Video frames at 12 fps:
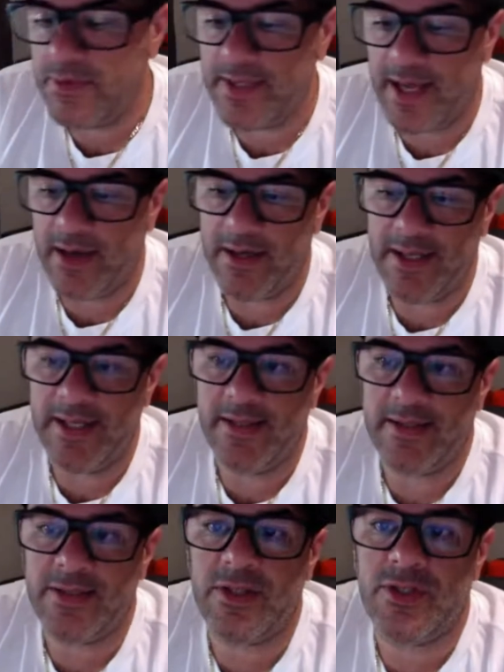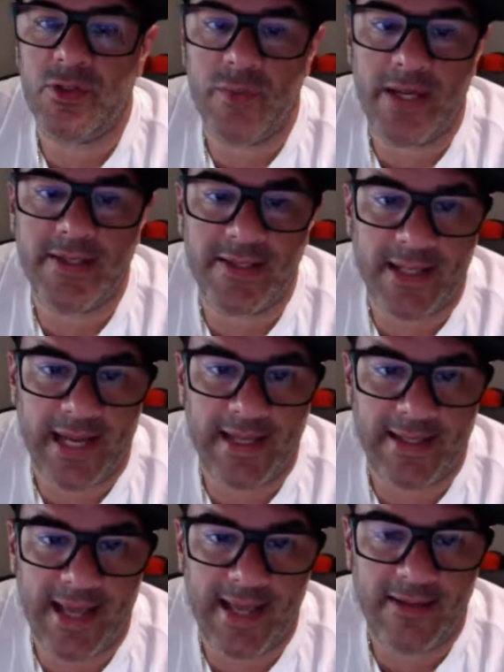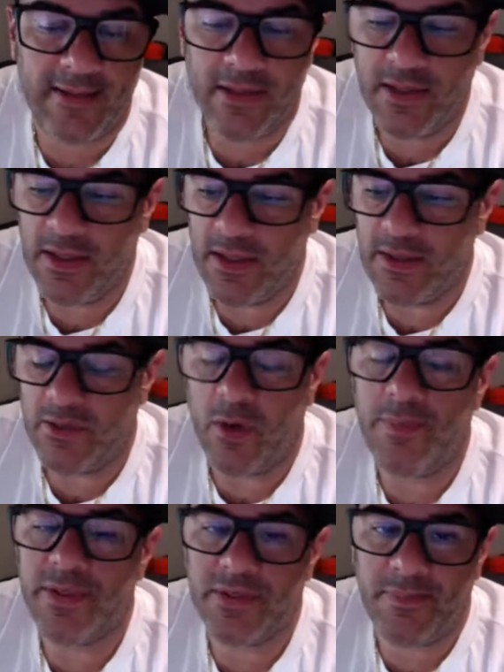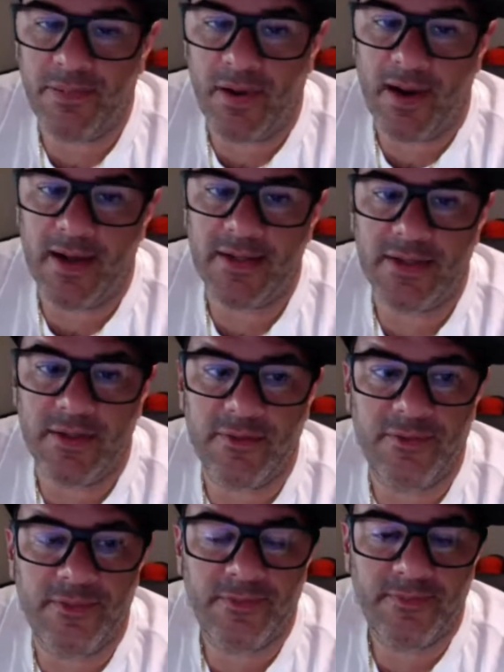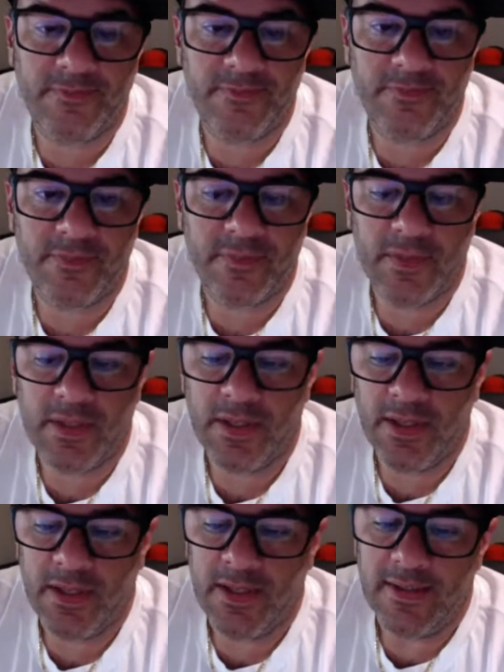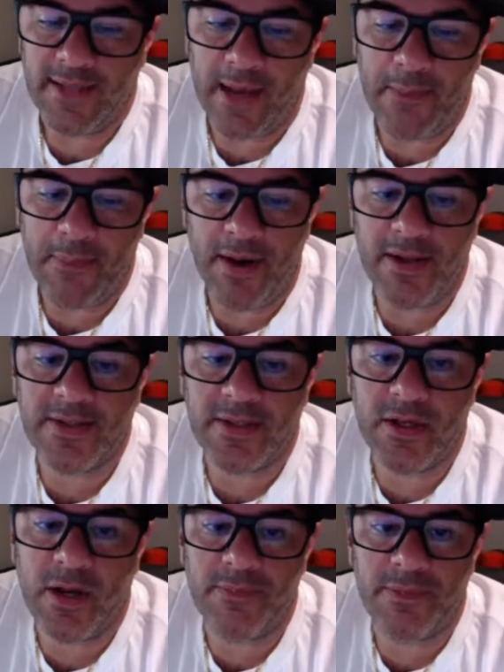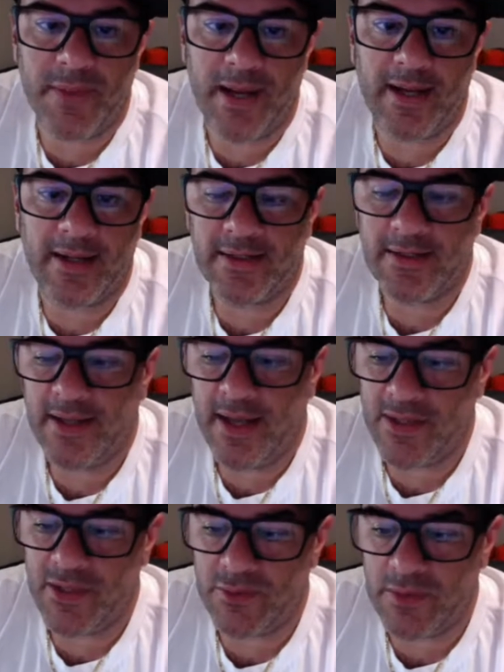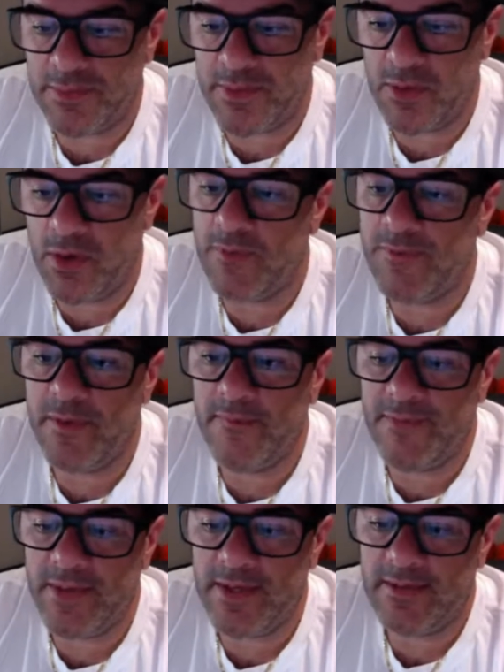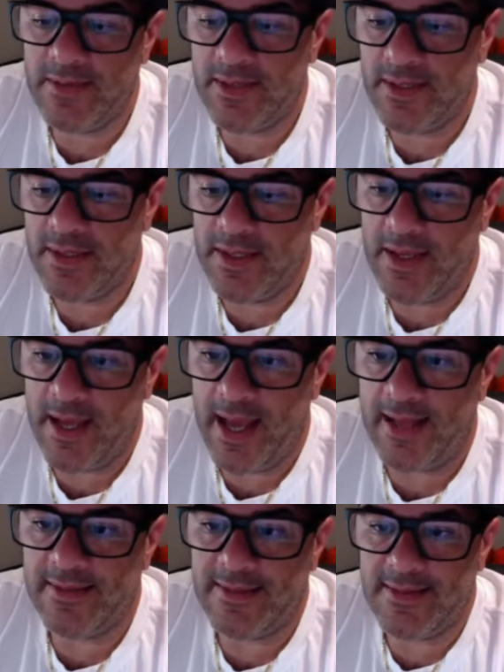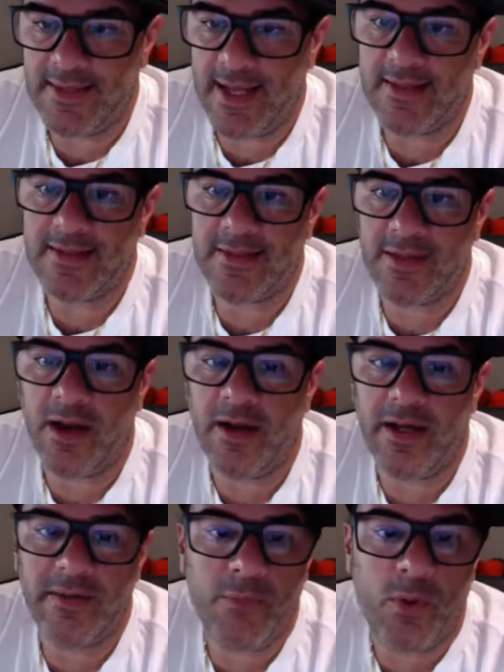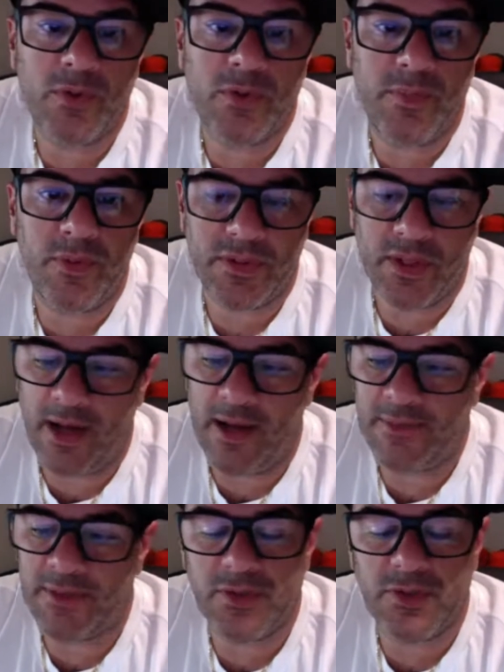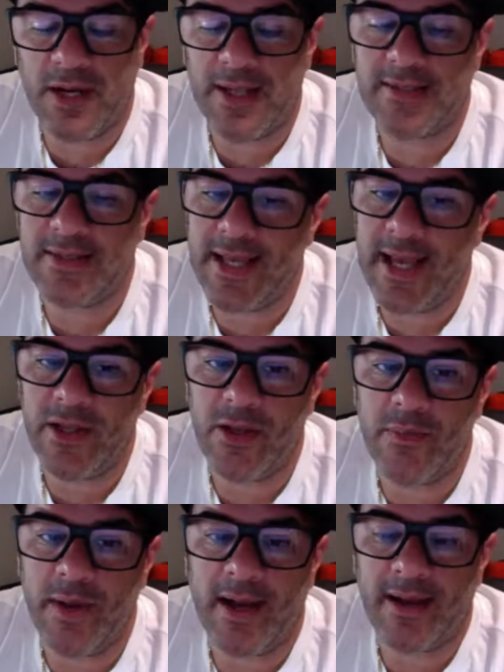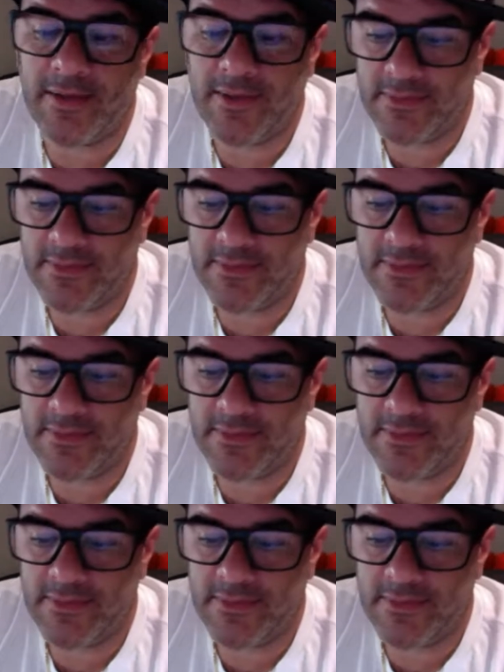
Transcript: that are in a situation like that, don't be surprised if that person comes back and sweeps you off your feet and says sorry multiple times and tries to get you back,